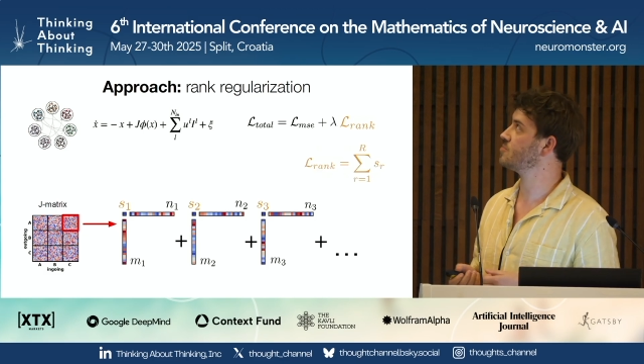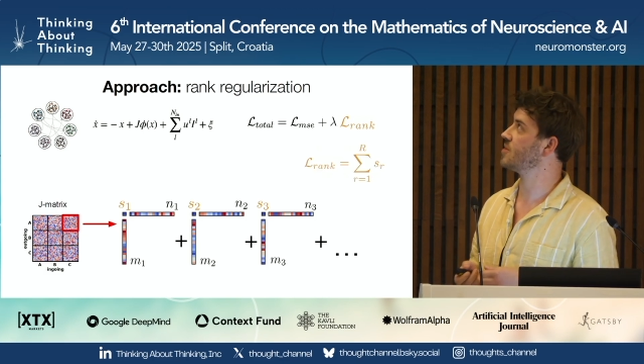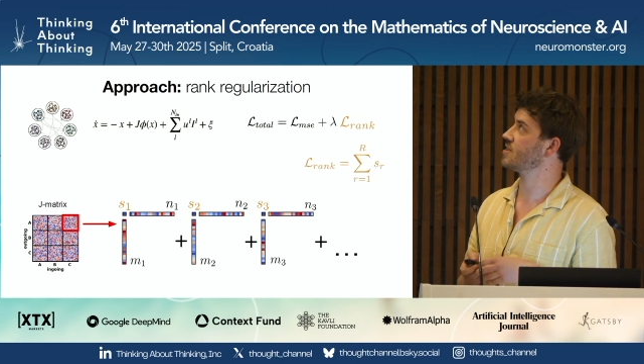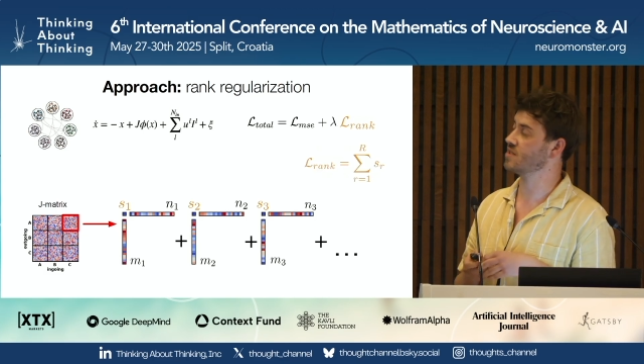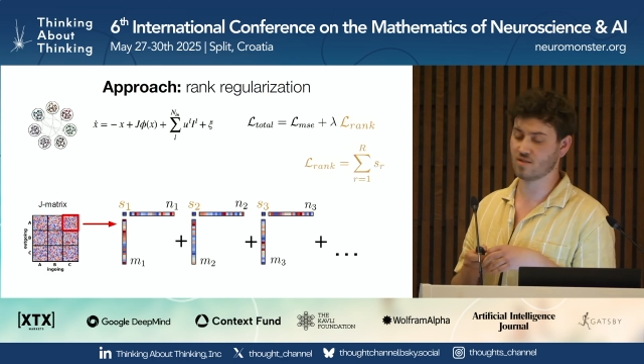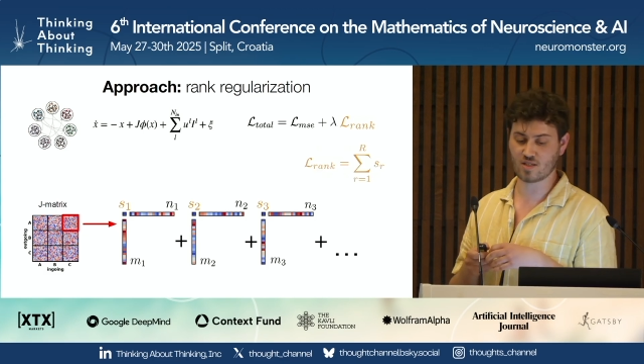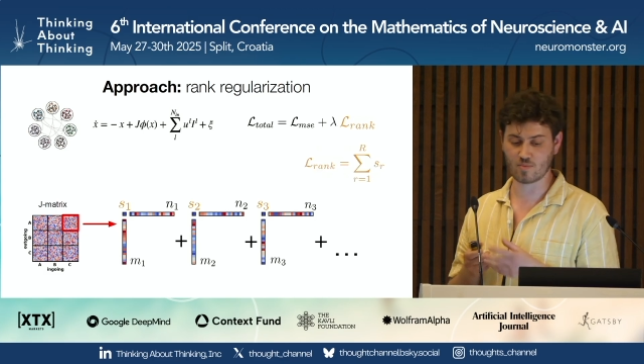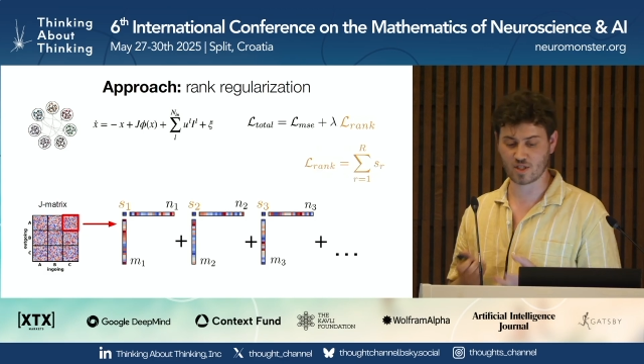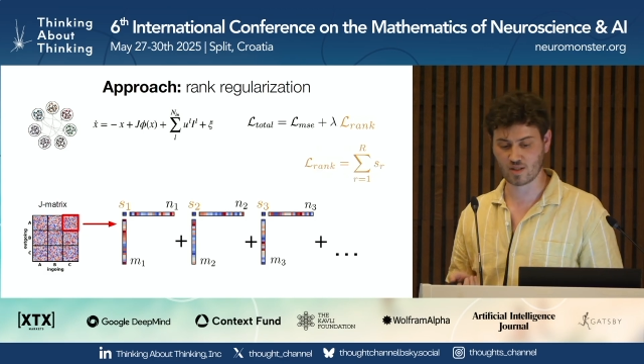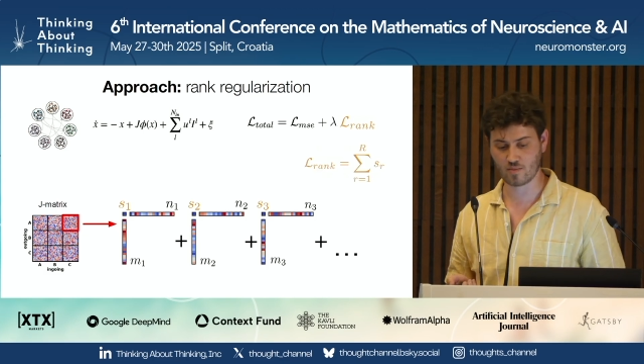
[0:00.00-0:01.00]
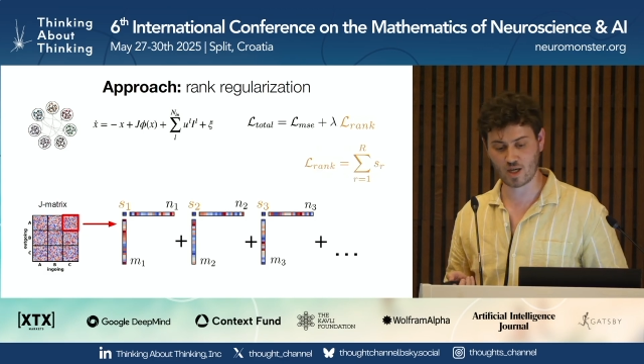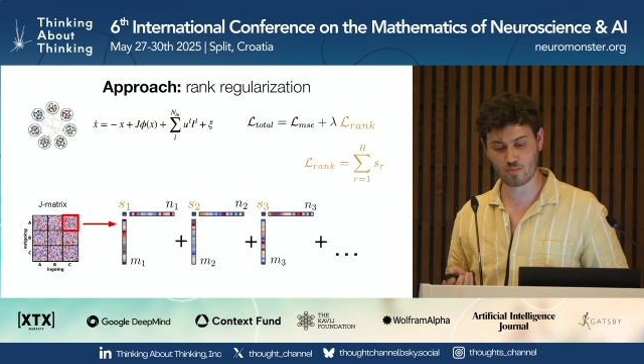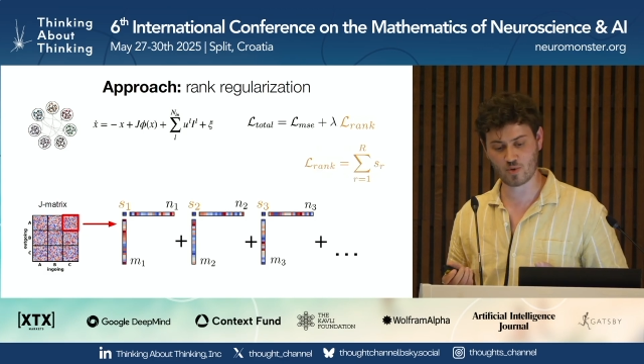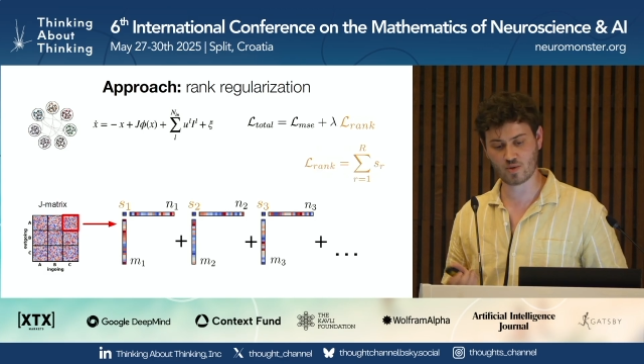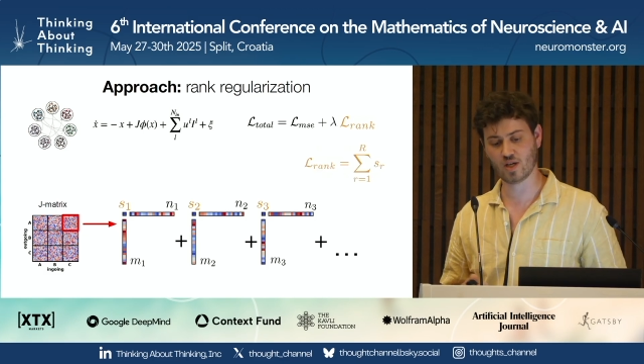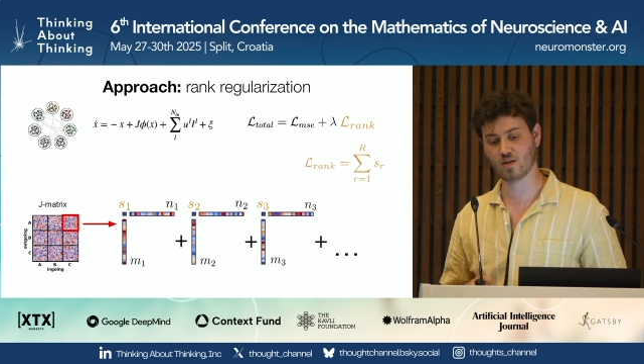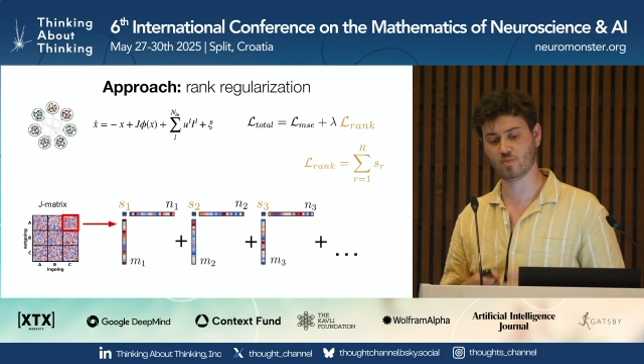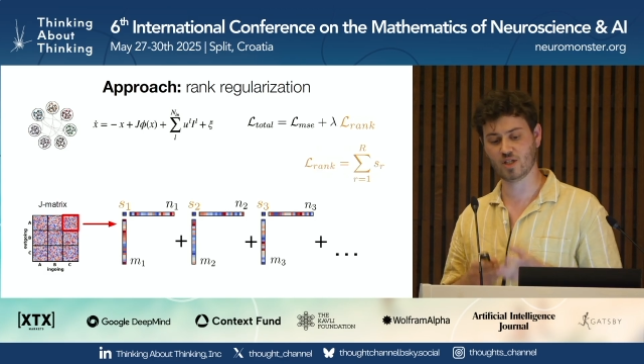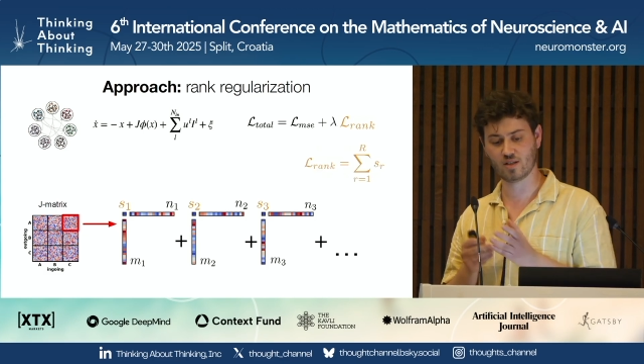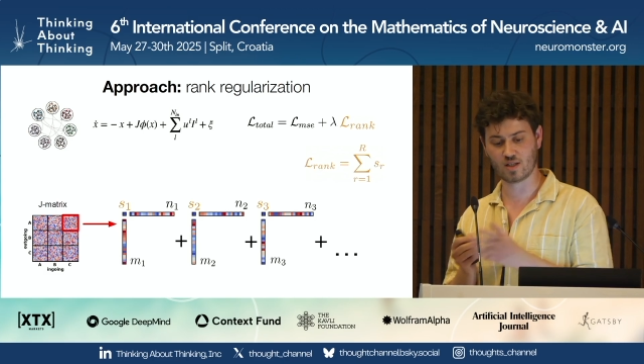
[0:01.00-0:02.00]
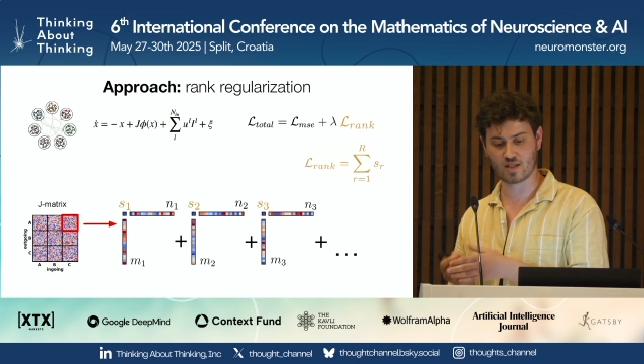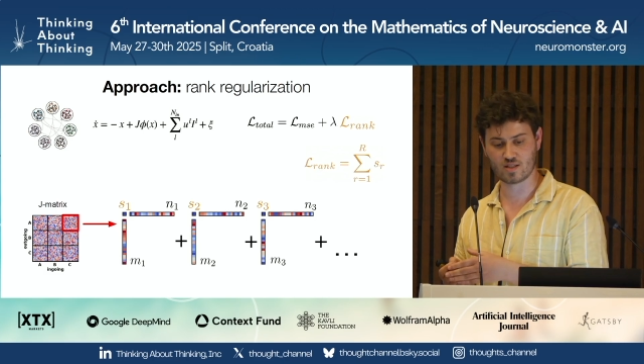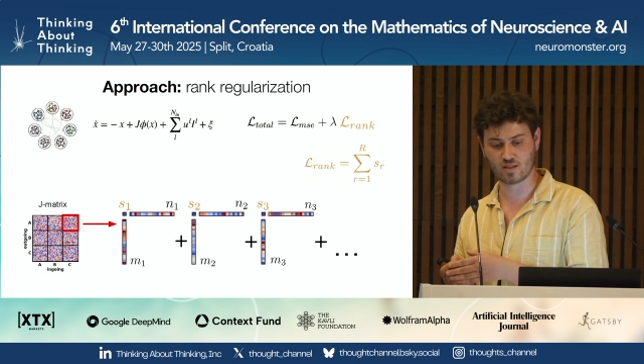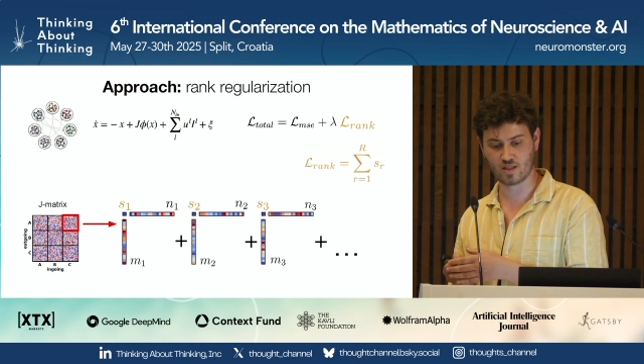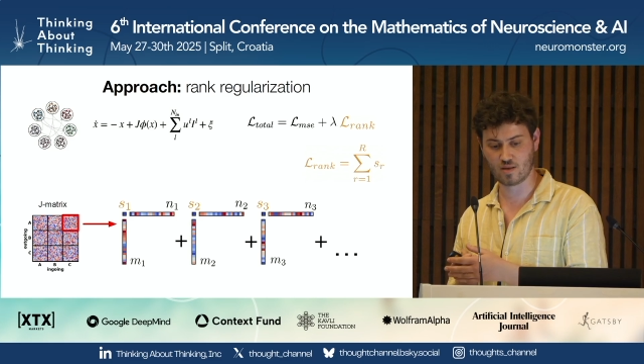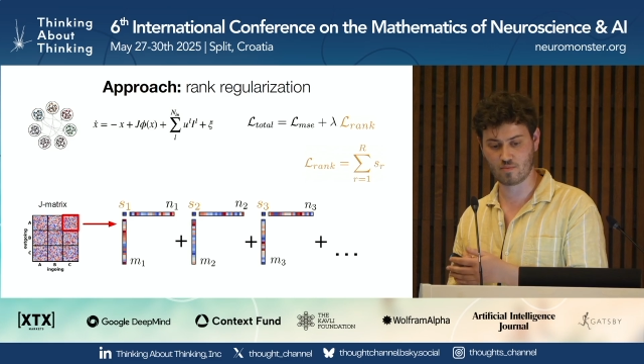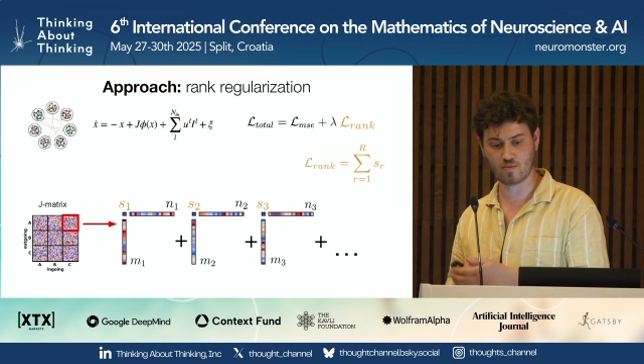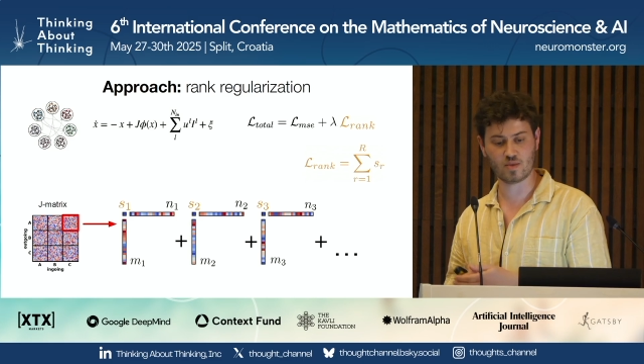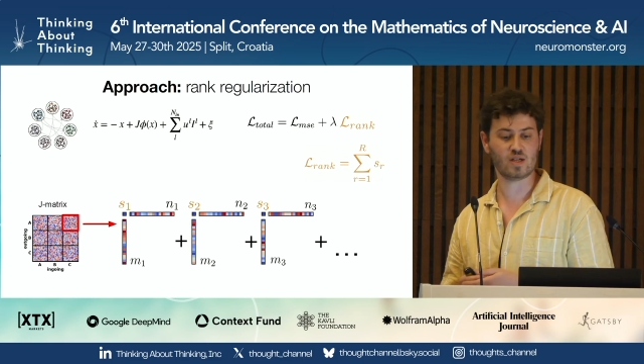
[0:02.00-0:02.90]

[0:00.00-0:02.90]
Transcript: by summing them up and penalizing them,